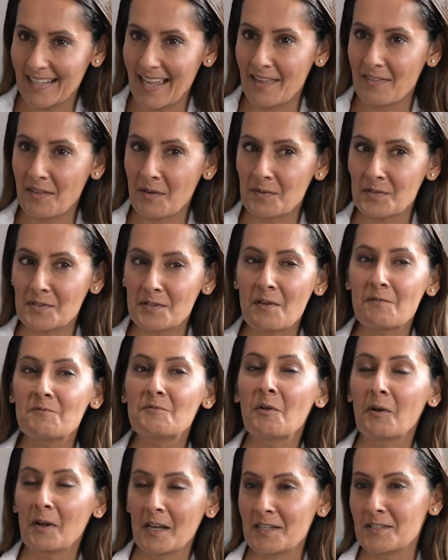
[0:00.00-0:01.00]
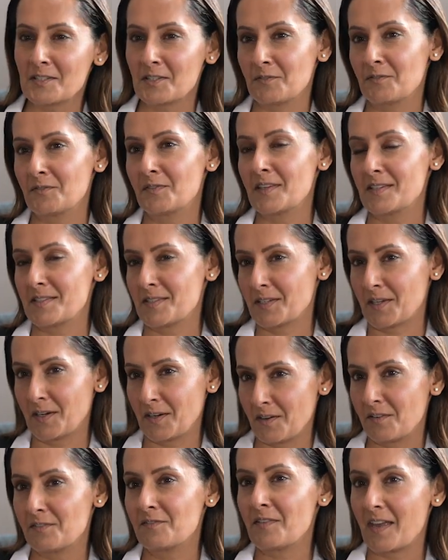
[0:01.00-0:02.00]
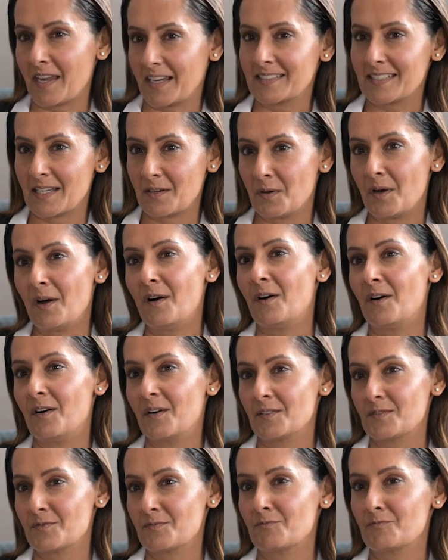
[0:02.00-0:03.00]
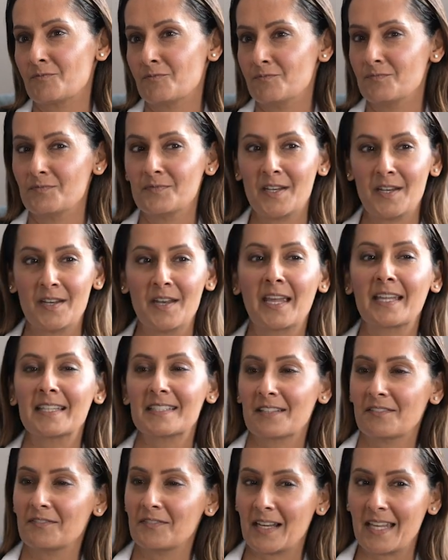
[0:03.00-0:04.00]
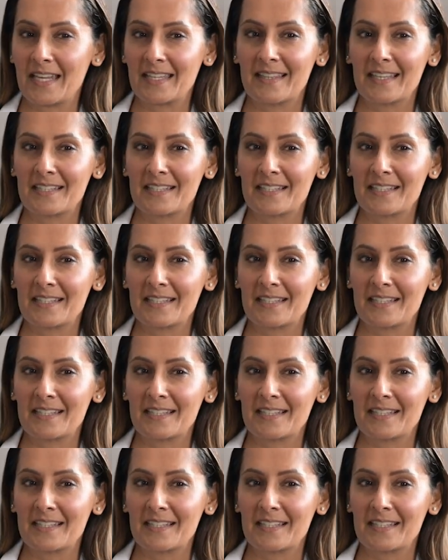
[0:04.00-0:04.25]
And there was no knowledge of this is going to affect our heart negatively.